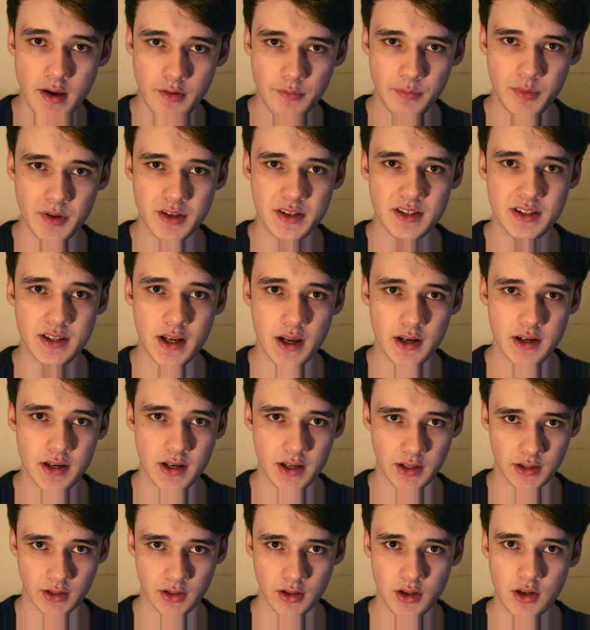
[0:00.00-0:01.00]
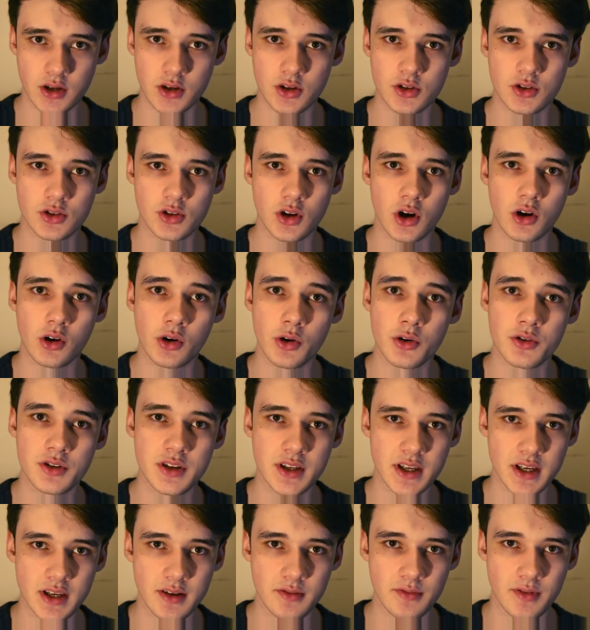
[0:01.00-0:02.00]
have been studying
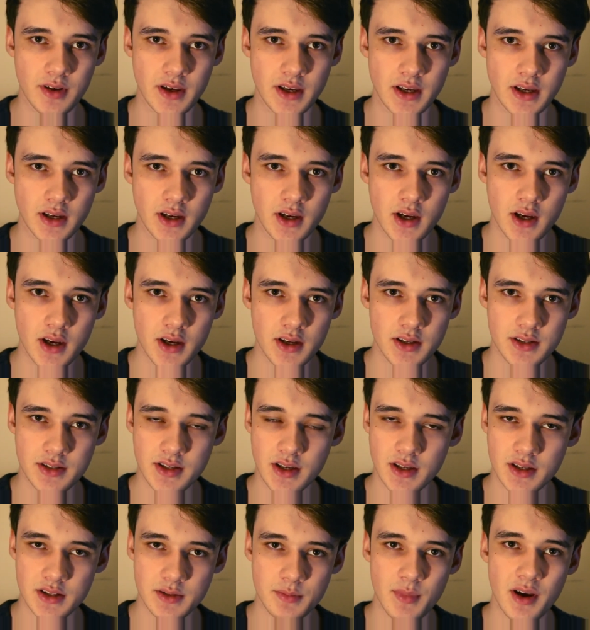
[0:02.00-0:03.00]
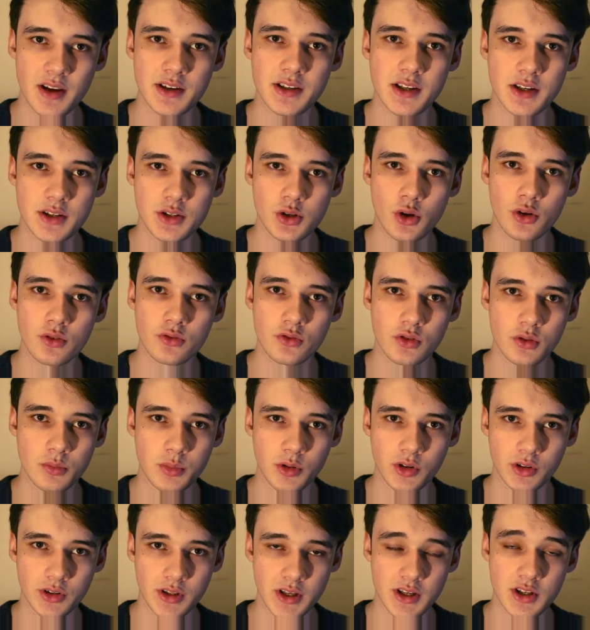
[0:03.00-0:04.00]
SorrowTV since my
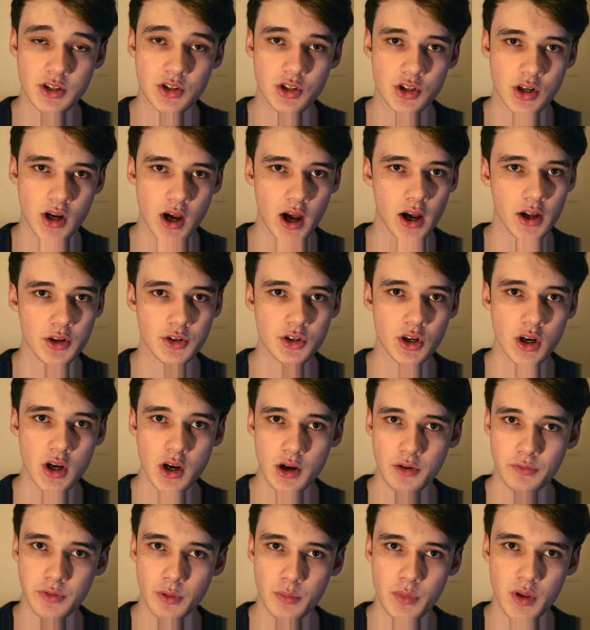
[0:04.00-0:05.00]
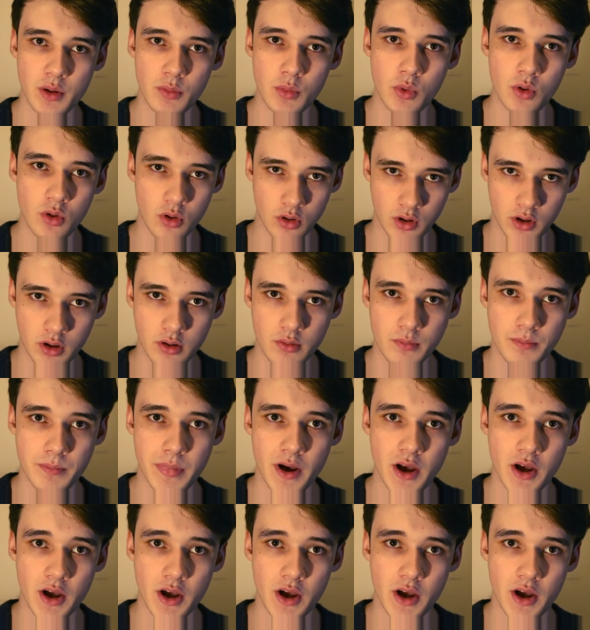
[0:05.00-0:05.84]
dishonorable discharge from the Morecambe